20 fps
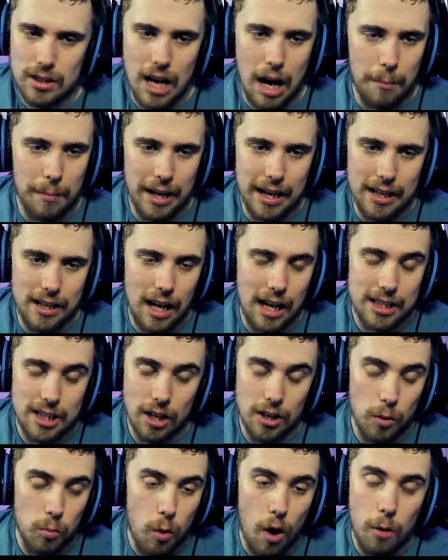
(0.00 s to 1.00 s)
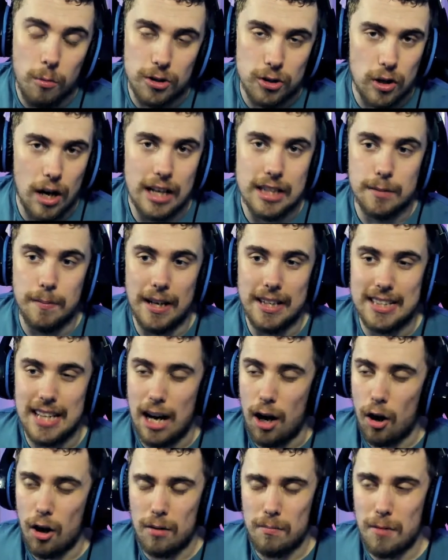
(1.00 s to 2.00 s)
I mean, I don't know what we're trying to maintain.
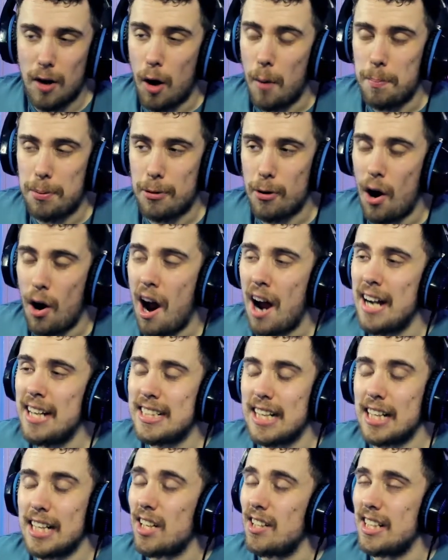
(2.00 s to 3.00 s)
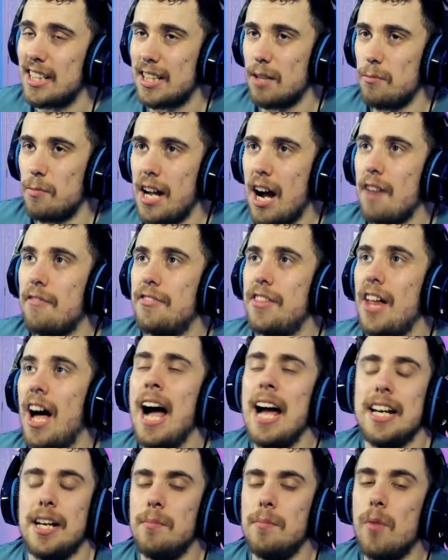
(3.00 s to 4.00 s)
Our pride? I don't even think we have
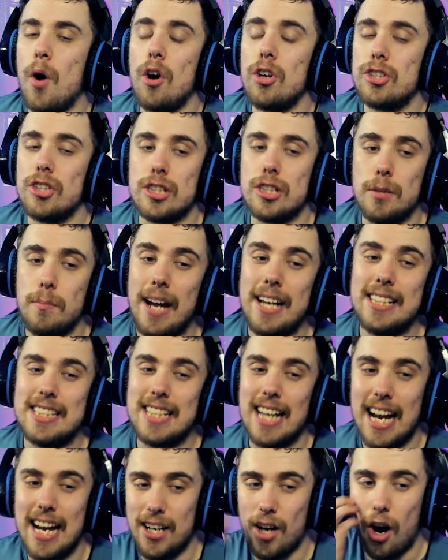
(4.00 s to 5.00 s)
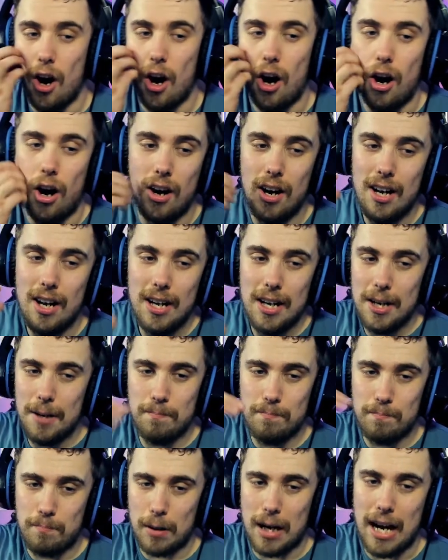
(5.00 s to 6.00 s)
that anymore. Just to maintain our
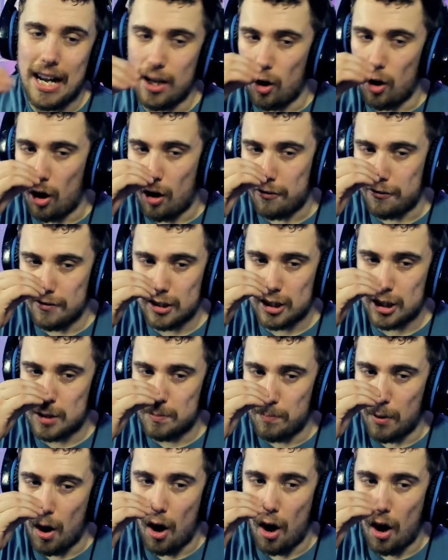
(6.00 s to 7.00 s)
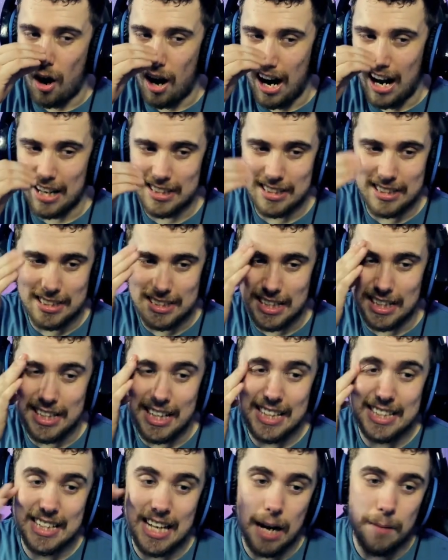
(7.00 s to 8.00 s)
playoff spot. And
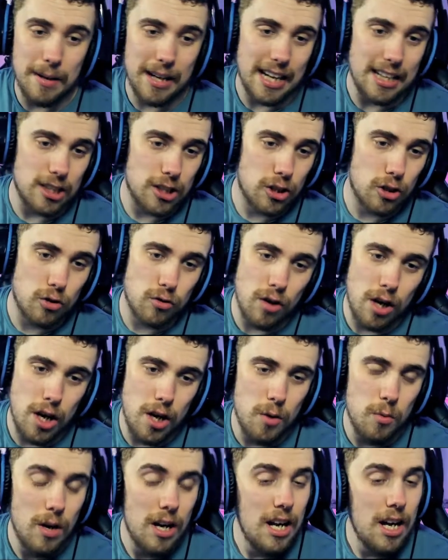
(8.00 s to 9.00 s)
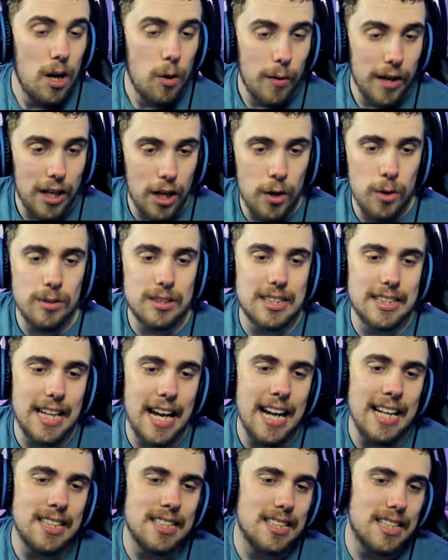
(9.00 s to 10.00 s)
this game against Crew, we lose
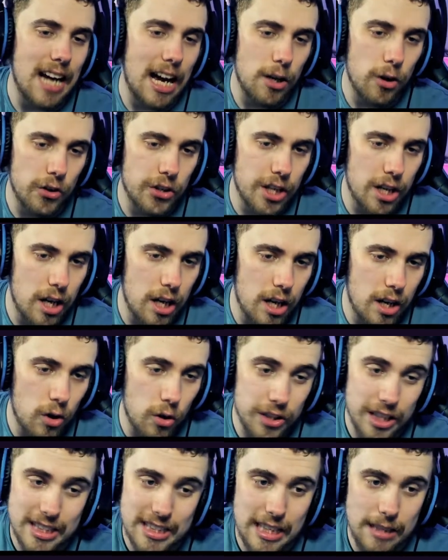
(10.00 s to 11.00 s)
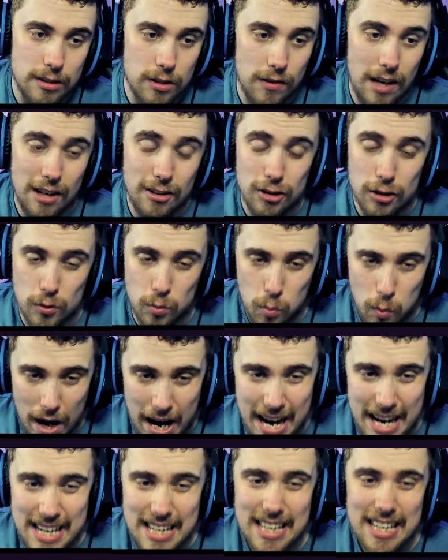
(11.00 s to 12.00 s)
this and other teams around us
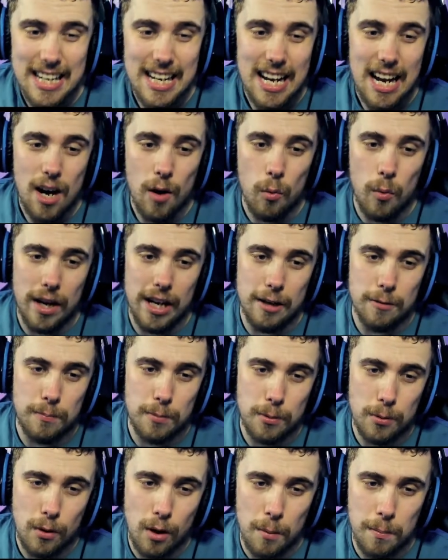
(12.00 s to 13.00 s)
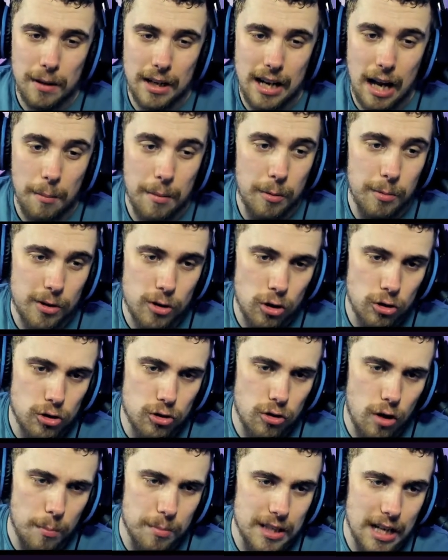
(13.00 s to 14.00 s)
win. We've probably, I mean, we could
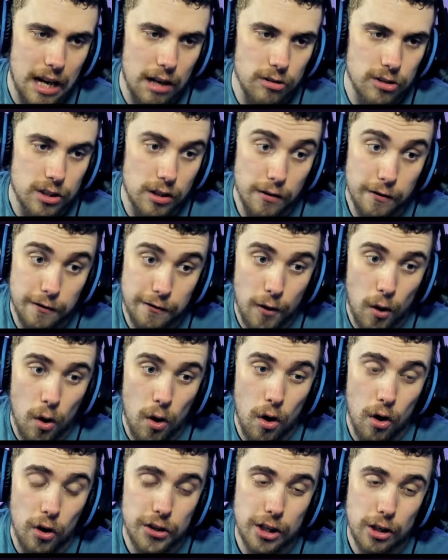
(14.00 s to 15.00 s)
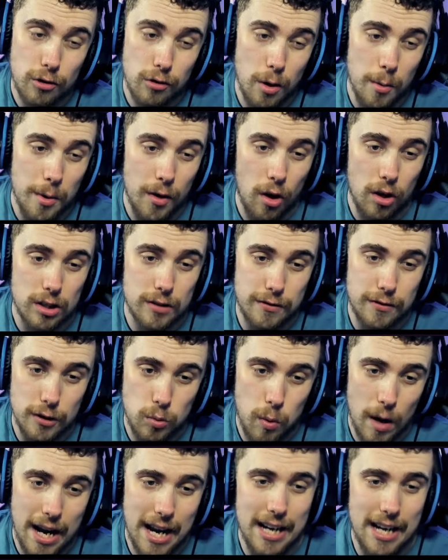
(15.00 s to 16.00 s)
drop down to 4th. Crew and Oxford
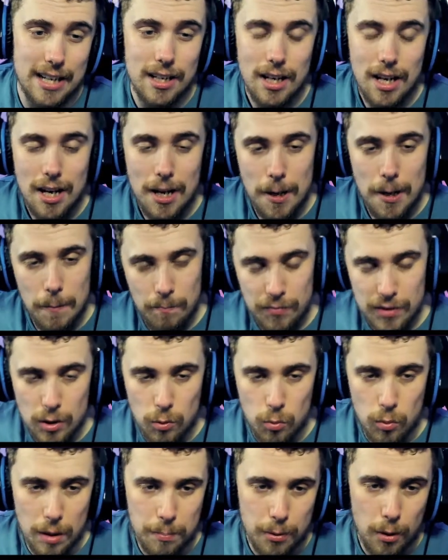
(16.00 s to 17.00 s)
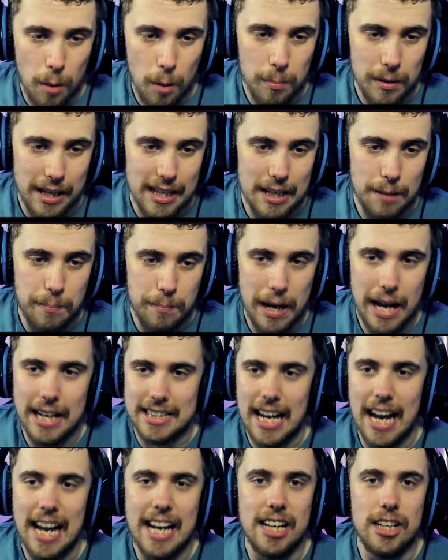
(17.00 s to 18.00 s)
win. We're probably in a bit of
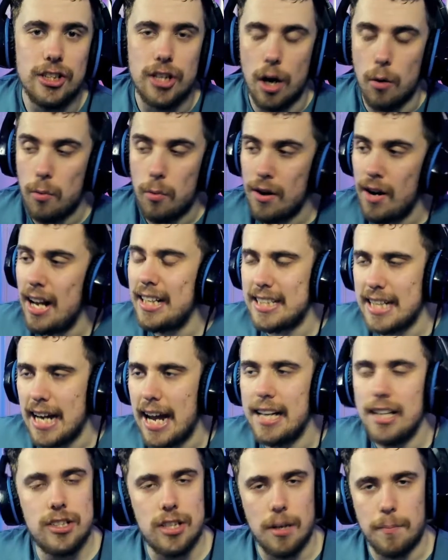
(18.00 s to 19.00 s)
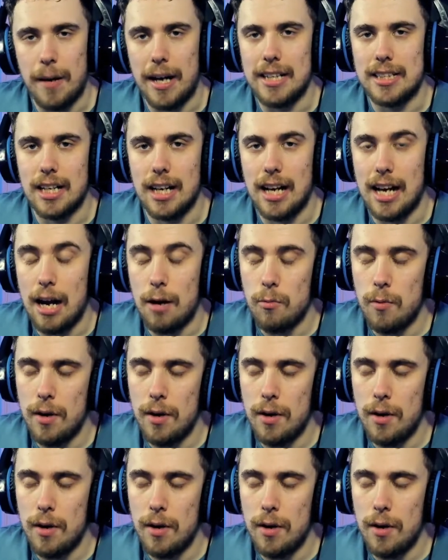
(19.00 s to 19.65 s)
danger. We're in danger, basically.